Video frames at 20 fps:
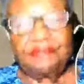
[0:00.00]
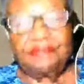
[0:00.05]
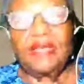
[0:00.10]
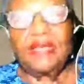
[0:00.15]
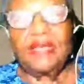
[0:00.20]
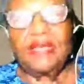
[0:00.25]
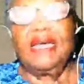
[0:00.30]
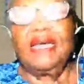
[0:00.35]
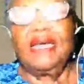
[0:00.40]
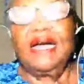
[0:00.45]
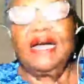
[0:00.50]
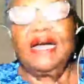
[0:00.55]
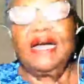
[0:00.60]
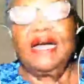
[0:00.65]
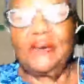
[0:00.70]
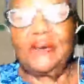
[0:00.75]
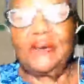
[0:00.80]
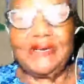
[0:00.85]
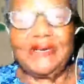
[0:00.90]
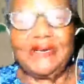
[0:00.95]
All
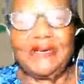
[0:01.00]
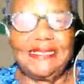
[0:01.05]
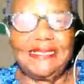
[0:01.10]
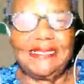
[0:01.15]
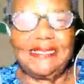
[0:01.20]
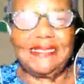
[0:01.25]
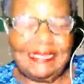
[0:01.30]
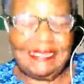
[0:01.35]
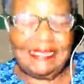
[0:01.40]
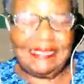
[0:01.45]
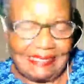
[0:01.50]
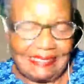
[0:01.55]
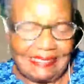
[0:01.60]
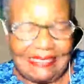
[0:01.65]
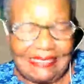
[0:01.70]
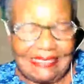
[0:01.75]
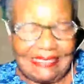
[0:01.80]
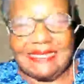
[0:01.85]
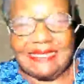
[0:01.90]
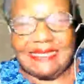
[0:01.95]
right. So
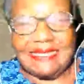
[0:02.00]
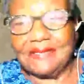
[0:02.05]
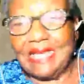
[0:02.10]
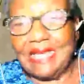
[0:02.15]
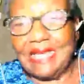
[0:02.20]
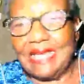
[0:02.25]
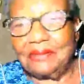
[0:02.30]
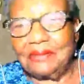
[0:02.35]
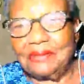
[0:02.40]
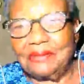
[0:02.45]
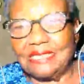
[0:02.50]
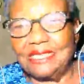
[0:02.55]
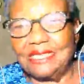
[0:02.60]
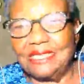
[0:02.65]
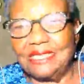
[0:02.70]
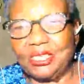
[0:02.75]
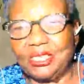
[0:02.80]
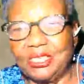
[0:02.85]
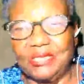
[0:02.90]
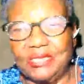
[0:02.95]
that was a little short
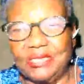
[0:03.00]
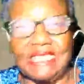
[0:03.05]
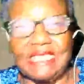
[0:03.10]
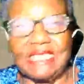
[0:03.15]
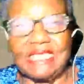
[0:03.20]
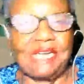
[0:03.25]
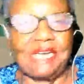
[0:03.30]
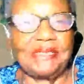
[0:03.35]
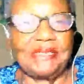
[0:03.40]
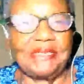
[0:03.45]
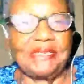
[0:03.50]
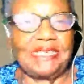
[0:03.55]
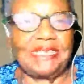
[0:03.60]
topic that I wanted to